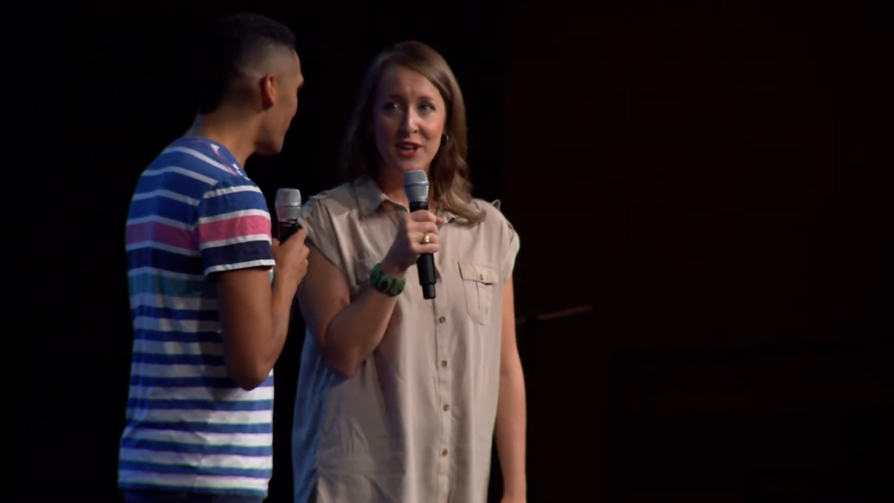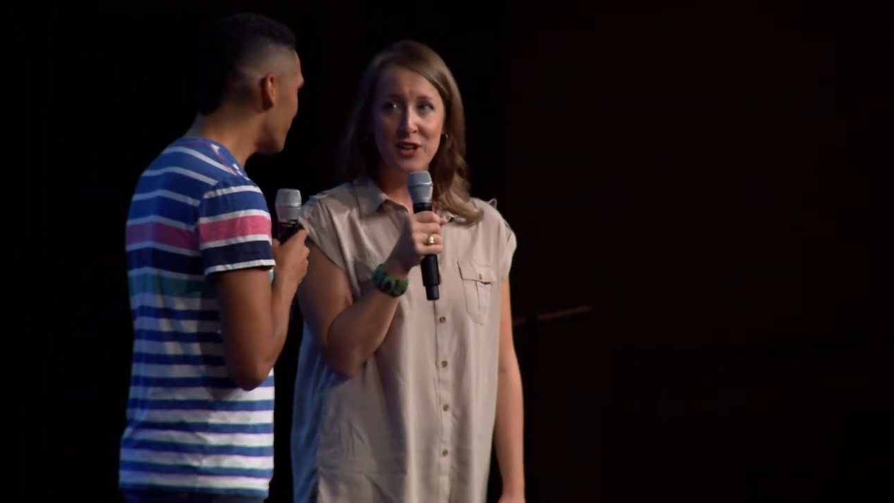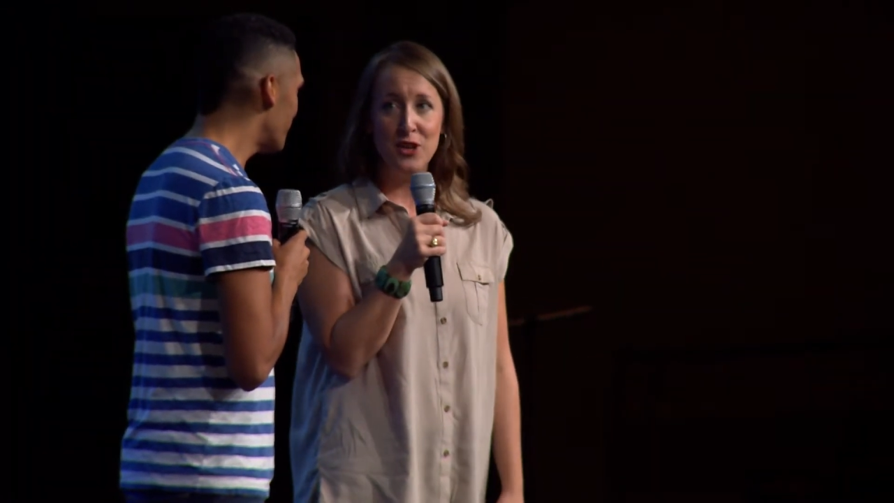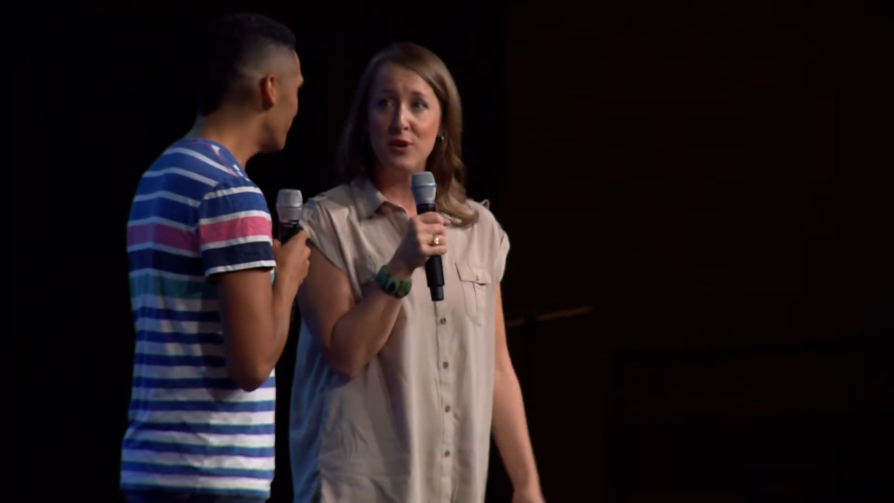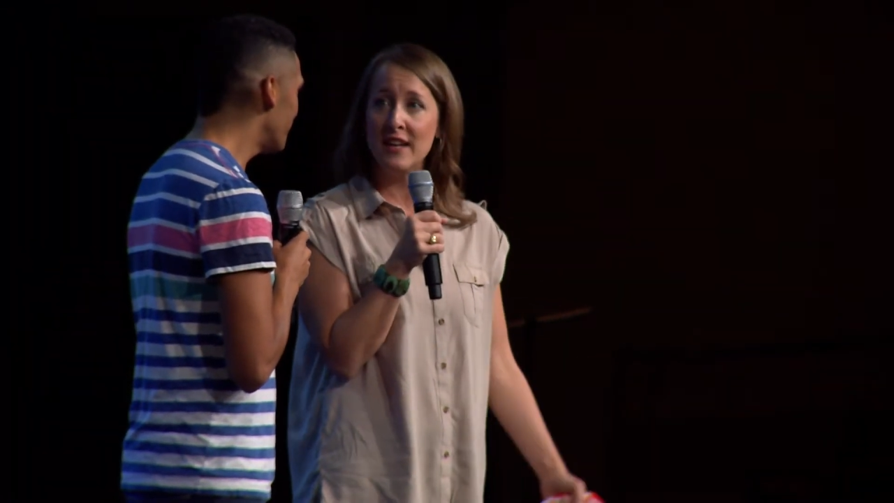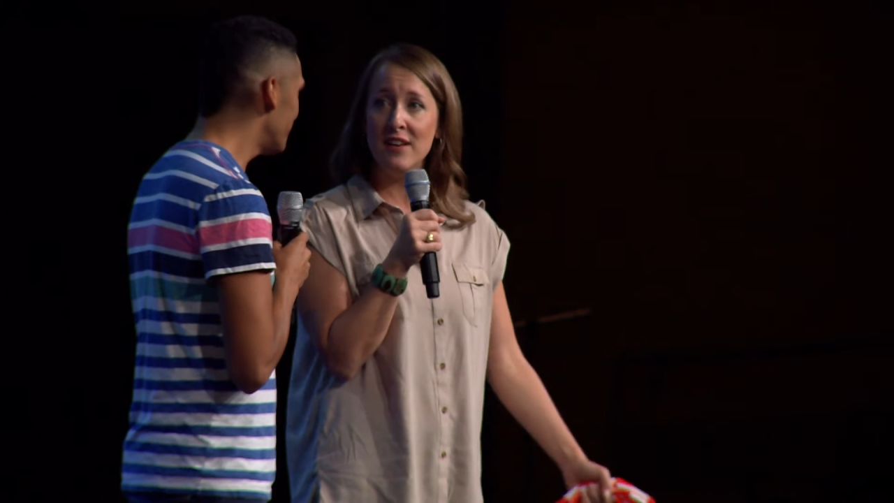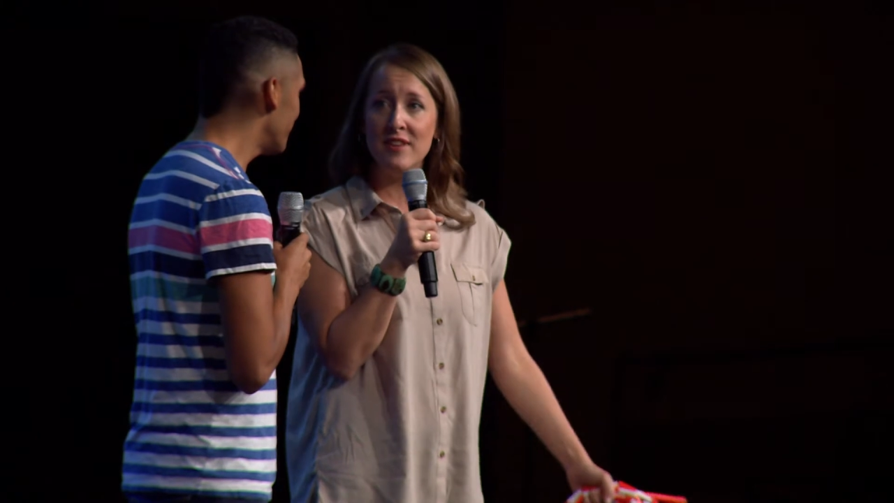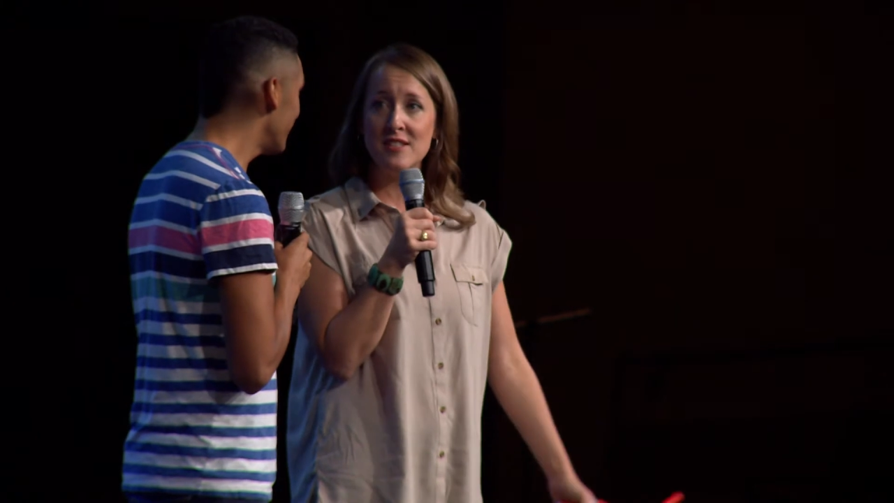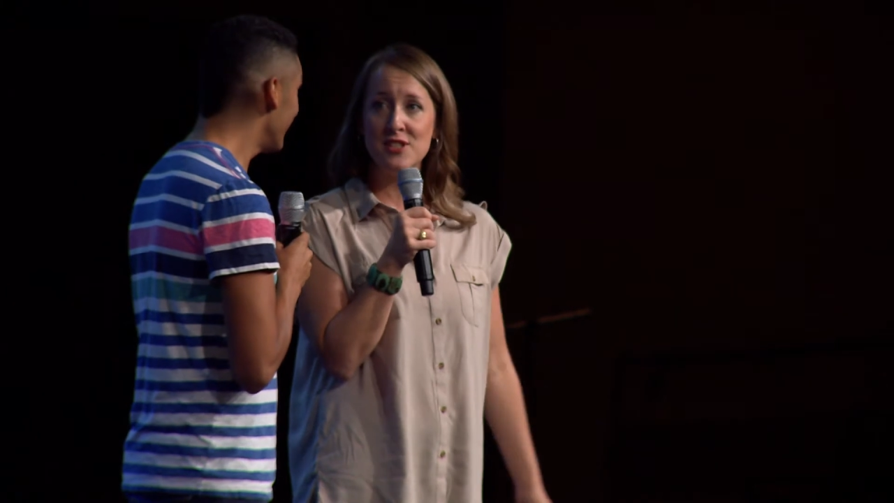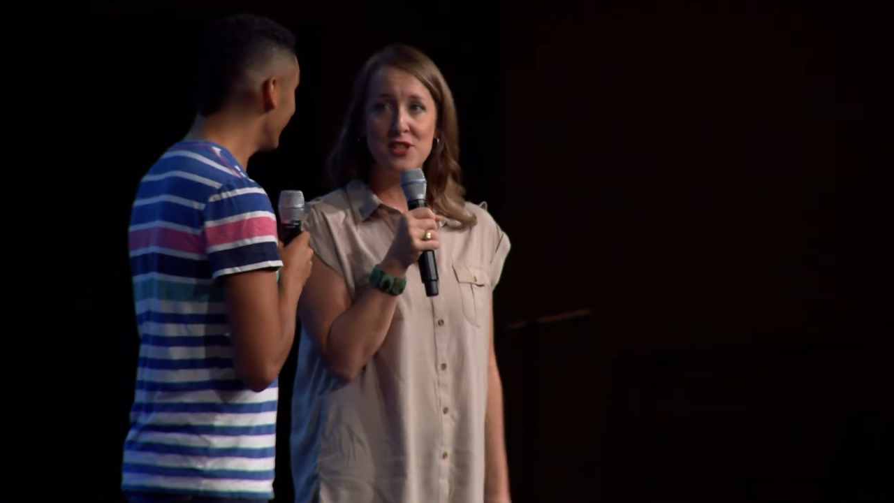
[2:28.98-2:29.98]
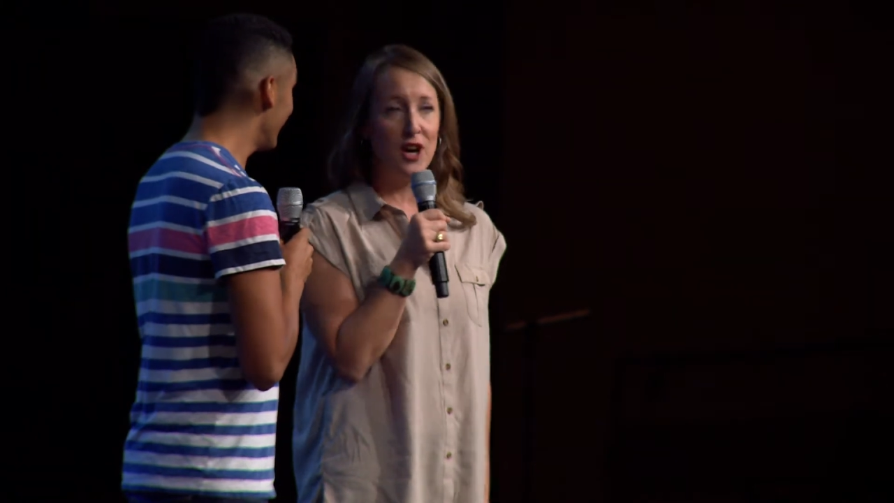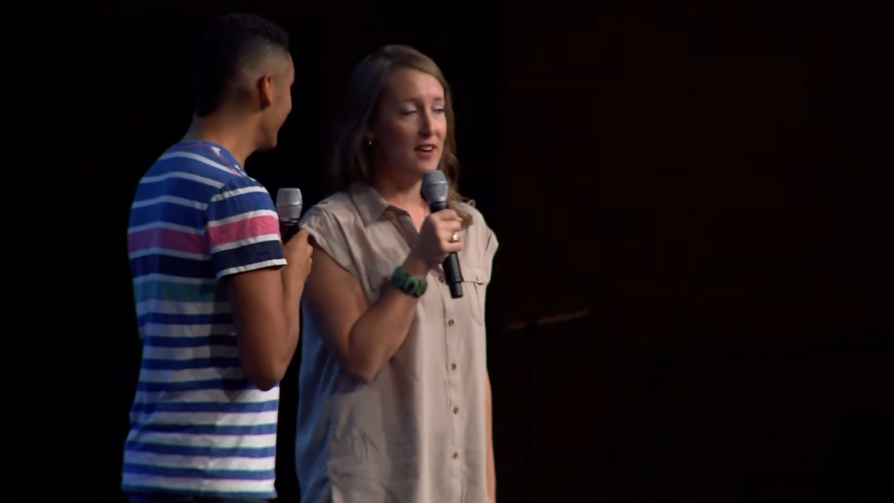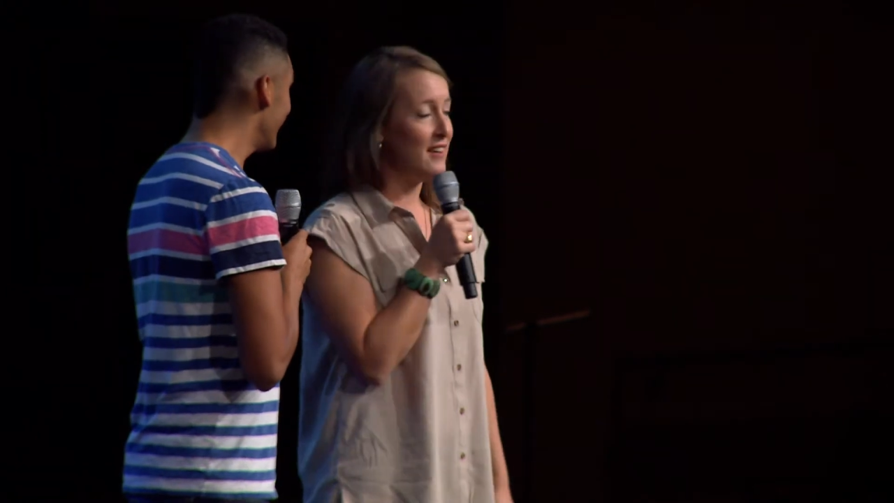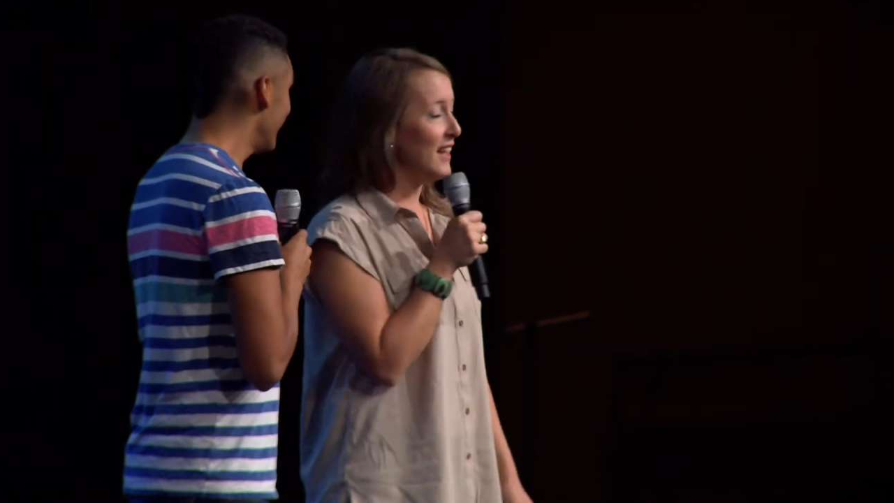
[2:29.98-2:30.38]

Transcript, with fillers: You could even start